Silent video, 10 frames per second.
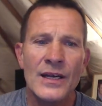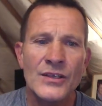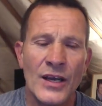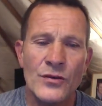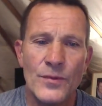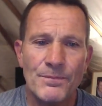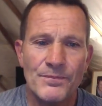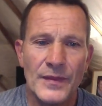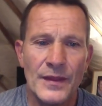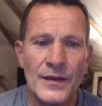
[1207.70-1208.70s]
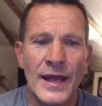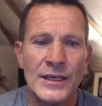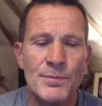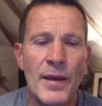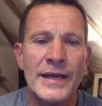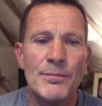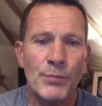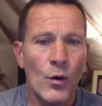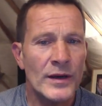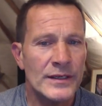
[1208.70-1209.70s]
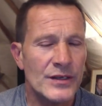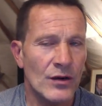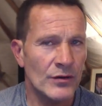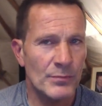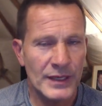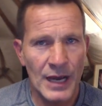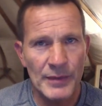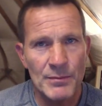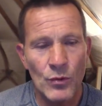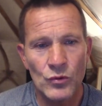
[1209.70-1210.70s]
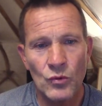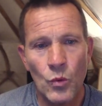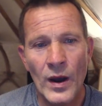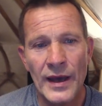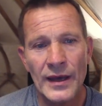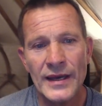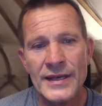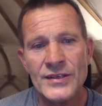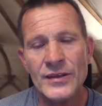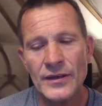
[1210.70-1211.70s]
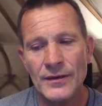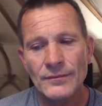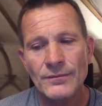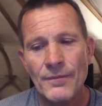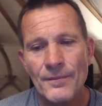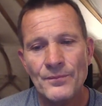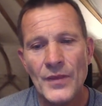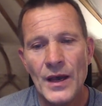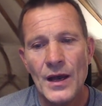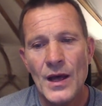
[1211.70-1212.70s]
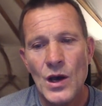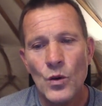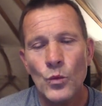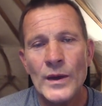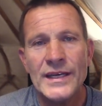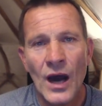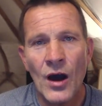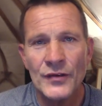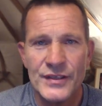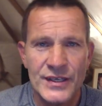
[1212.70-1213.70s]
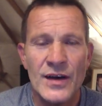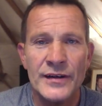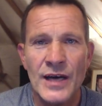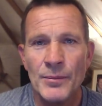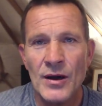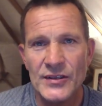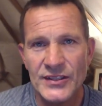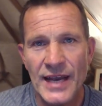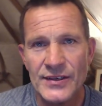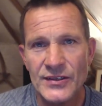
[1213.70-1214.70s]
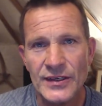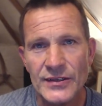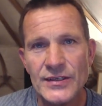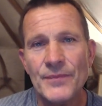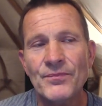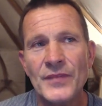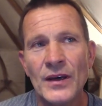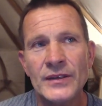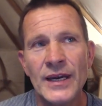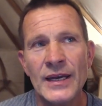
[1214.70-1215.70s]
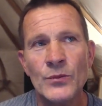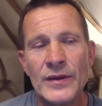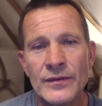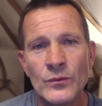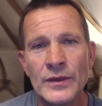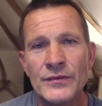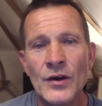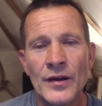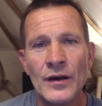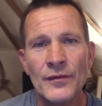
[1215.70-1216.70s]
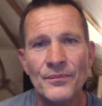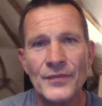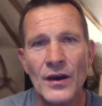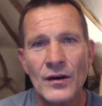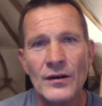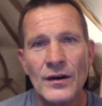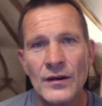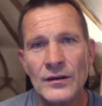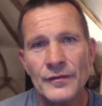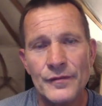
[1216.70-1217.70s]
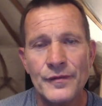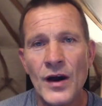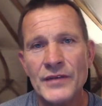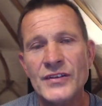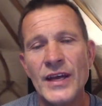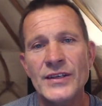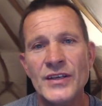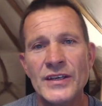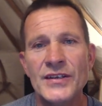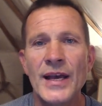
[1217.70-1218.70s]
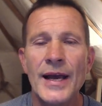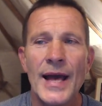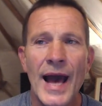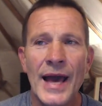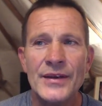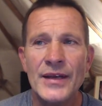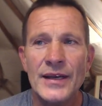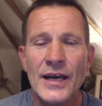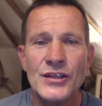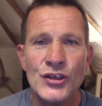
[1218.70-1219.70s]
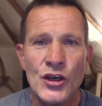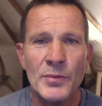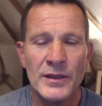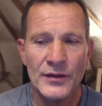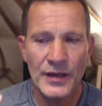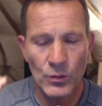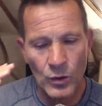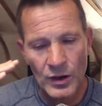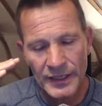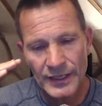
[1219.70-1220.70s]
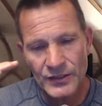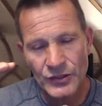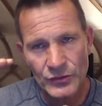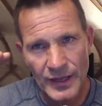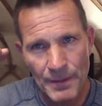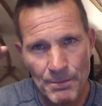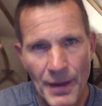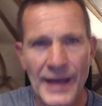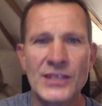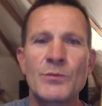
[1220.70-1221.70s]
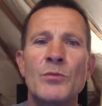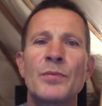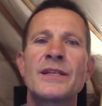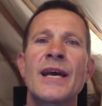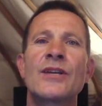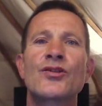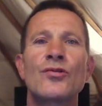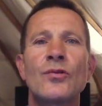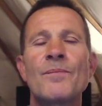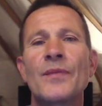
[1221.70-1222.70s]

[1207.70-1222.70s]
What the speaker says: So the next main point on becoming more aware is that we can't turn up our senses. Okay, we've got our five senses, and assuming that they're working to their maximum potential,